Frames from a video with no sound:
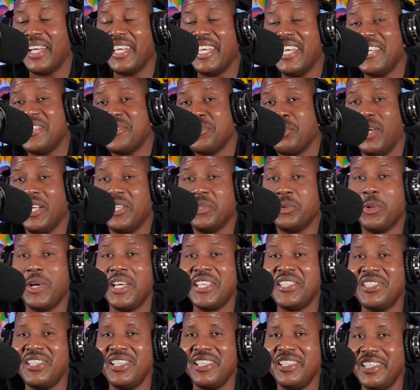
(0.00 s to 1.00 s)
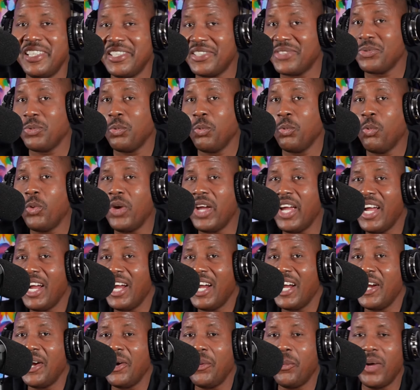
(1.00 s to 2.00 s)
guess one question is,
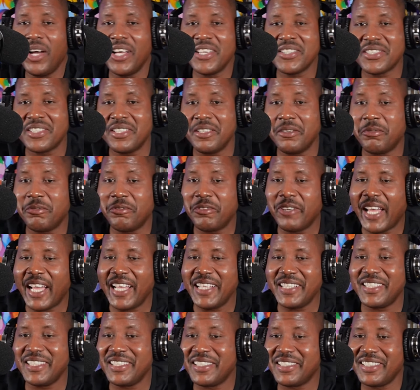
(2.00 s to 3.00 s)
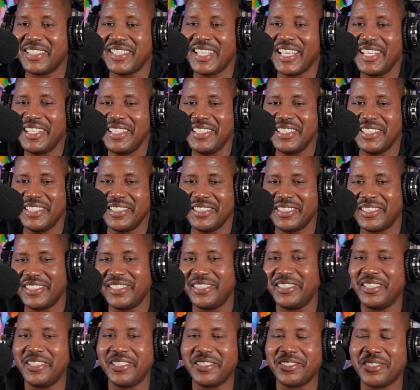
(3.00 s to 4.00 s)
where was the flight attendant
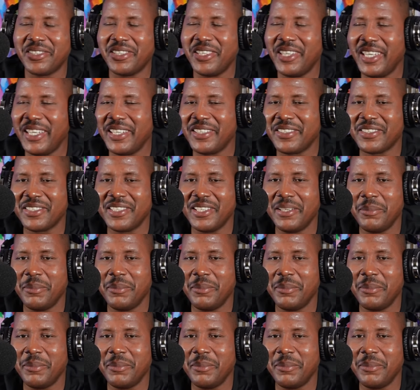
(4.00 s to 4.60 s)
in this case?